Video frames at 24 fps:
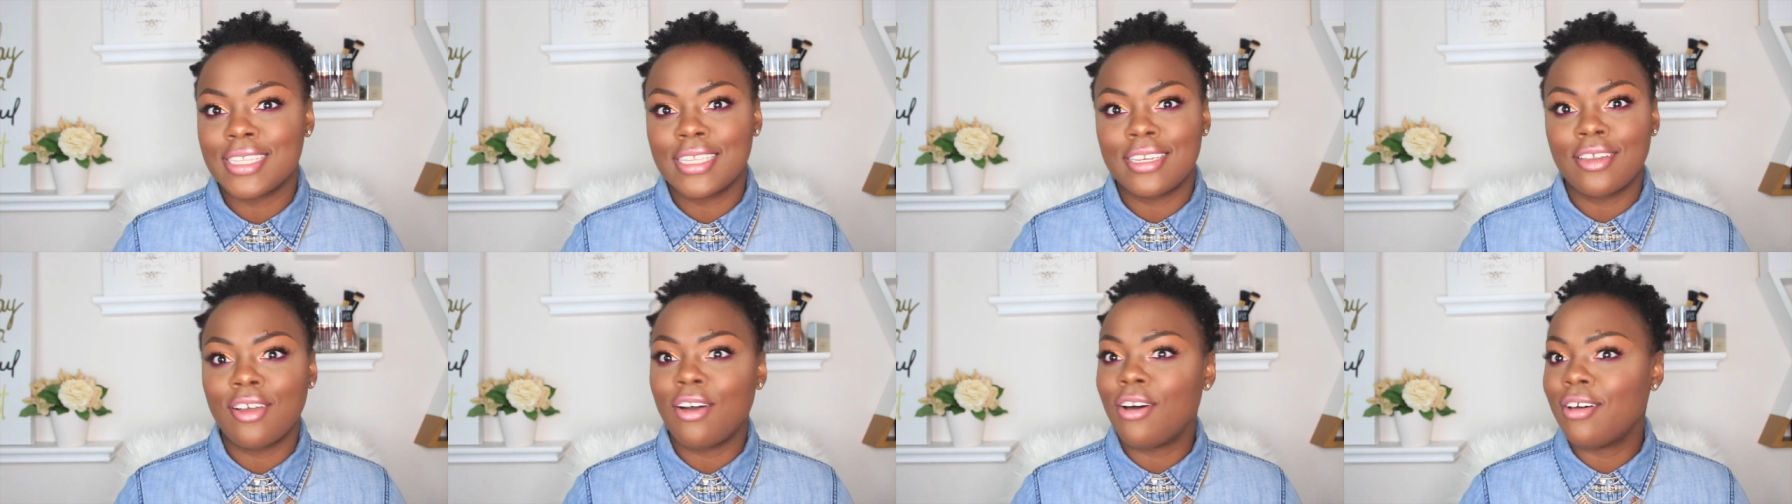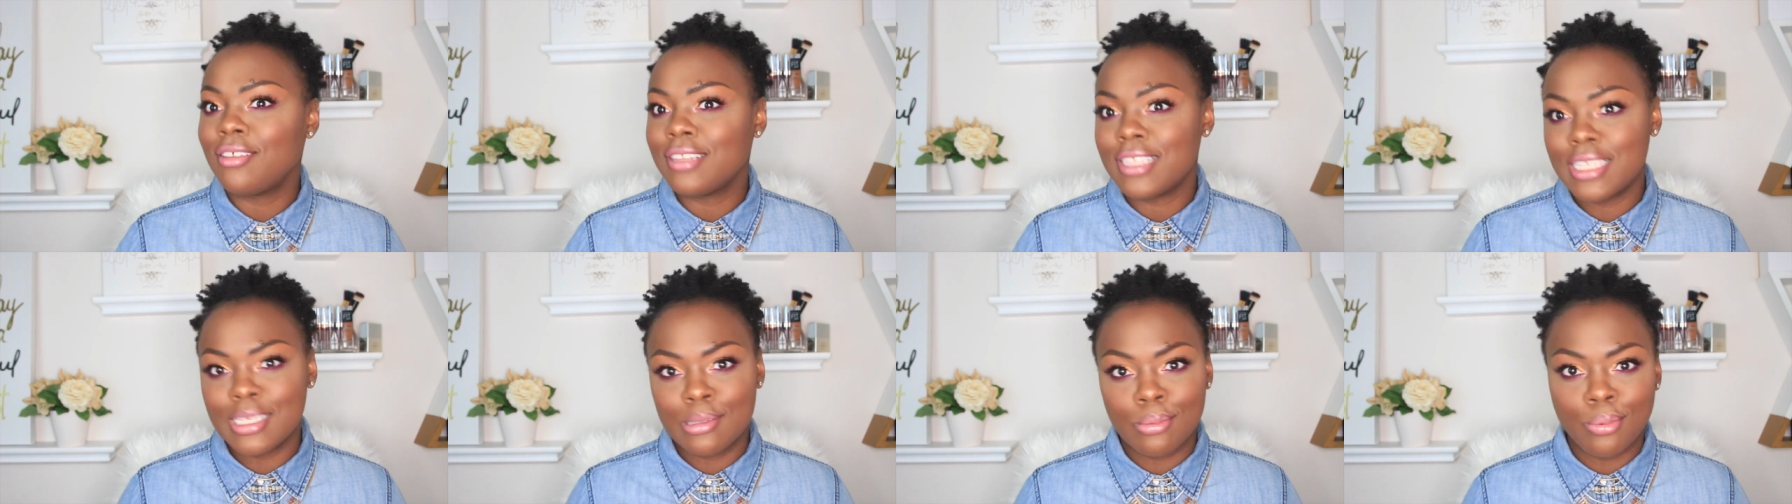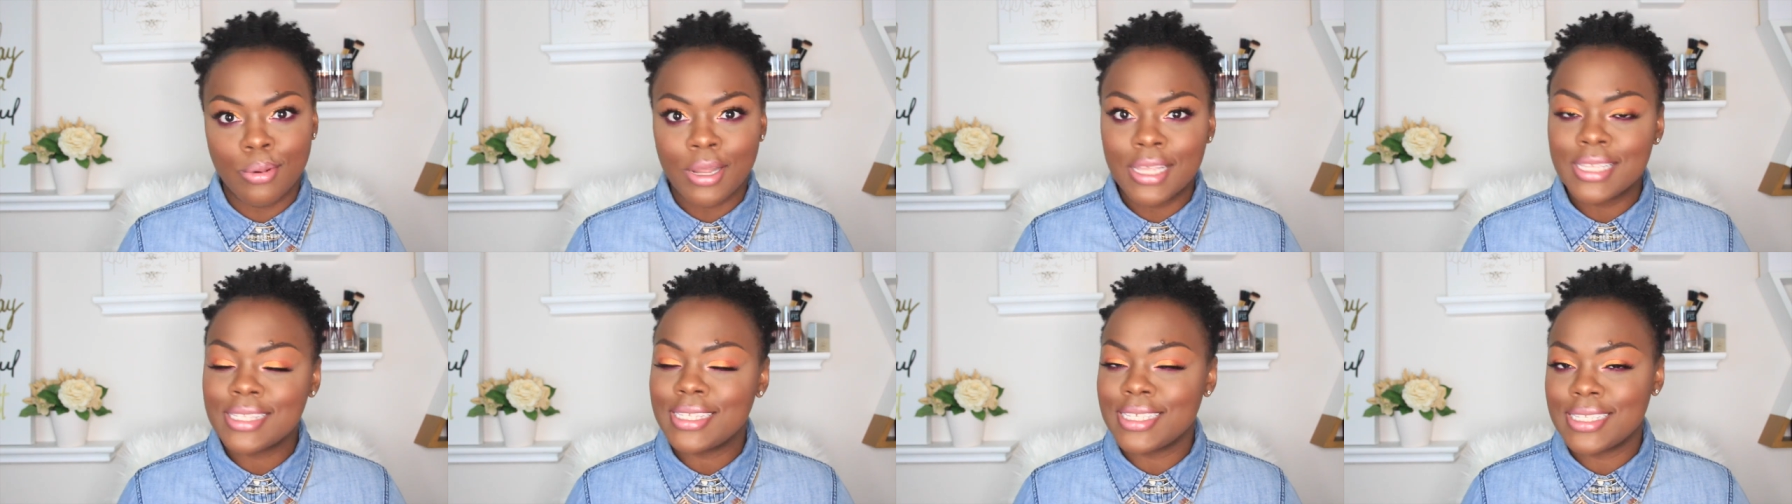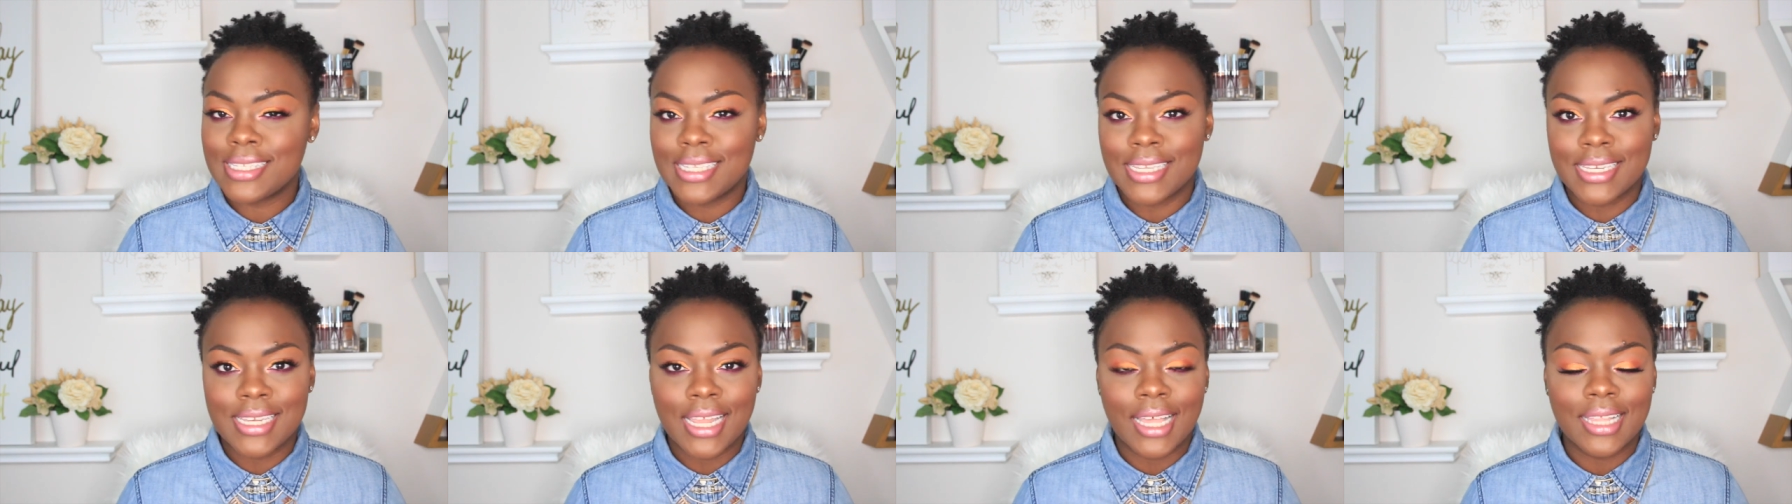and all these
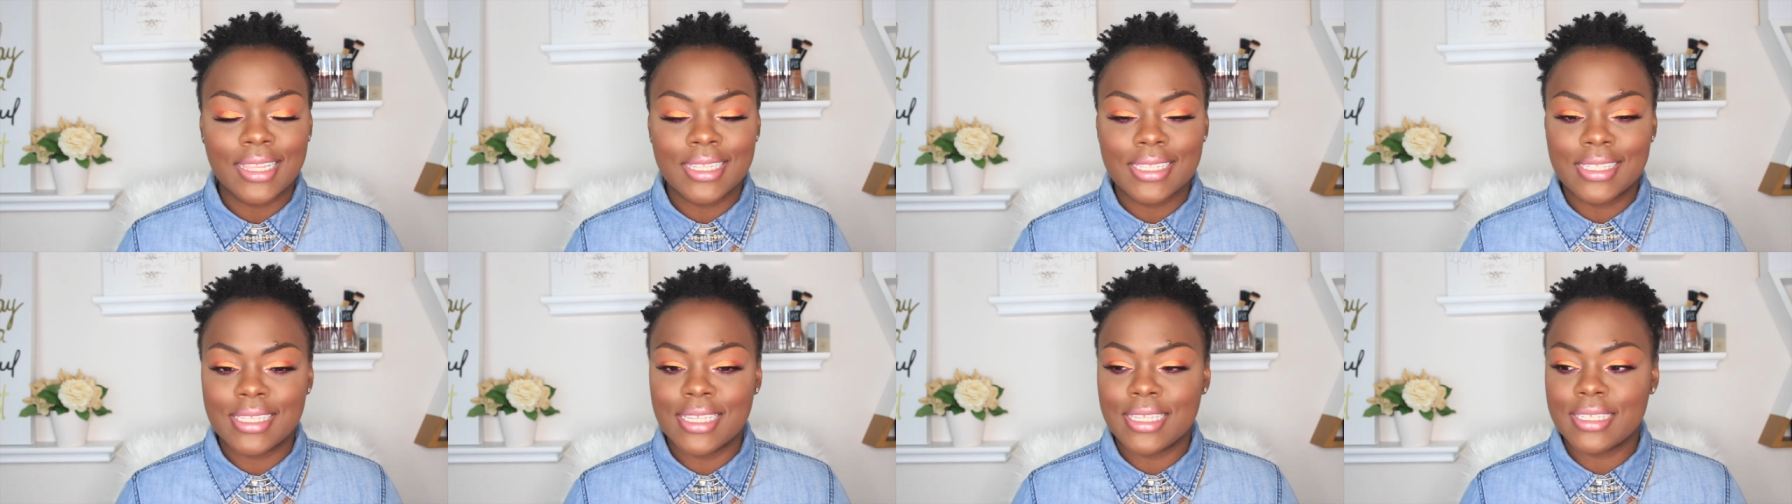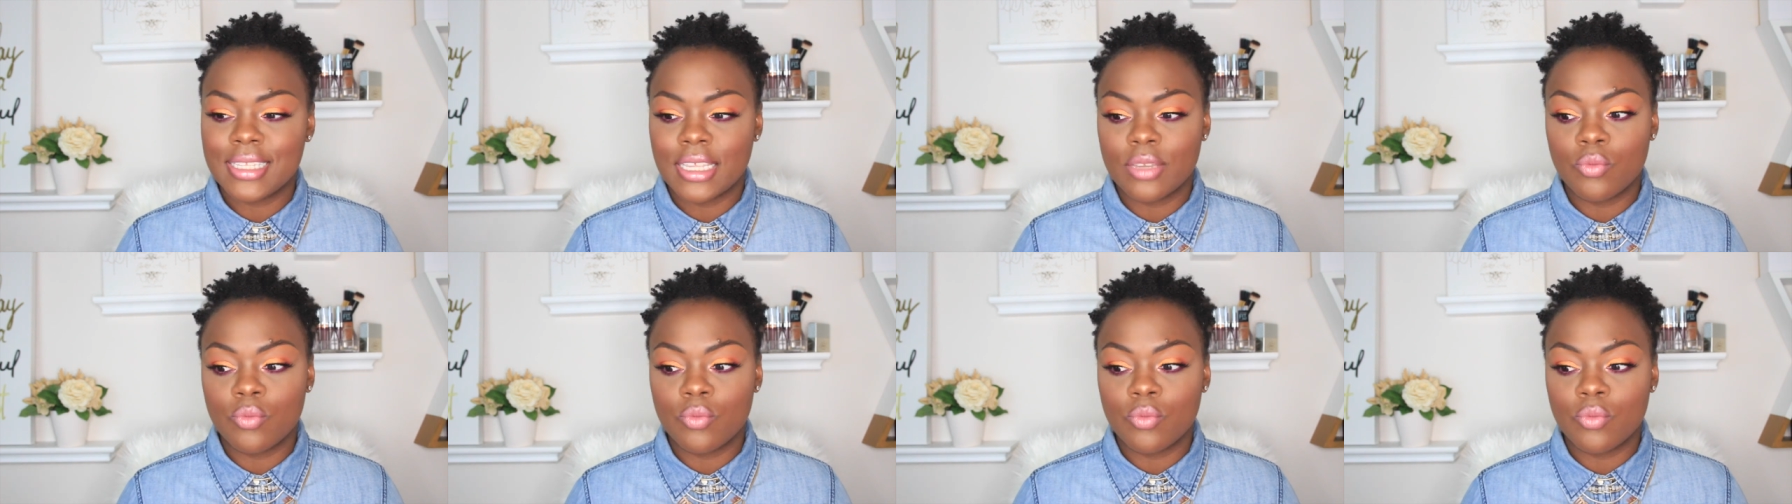bracelets and necklaces,